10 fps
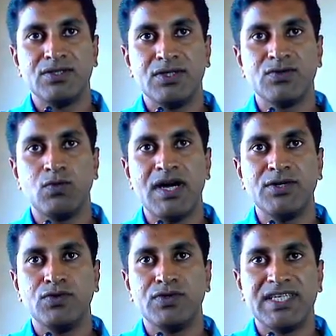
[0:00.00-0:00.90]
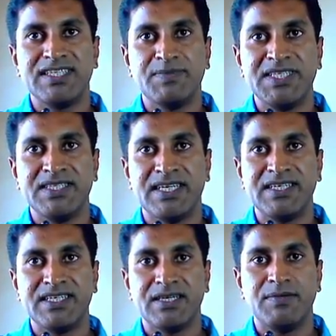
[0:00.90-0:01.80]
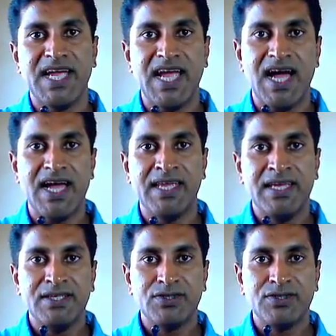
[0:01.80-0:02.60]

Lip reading: So this 1, 2, 3 has been generated by I.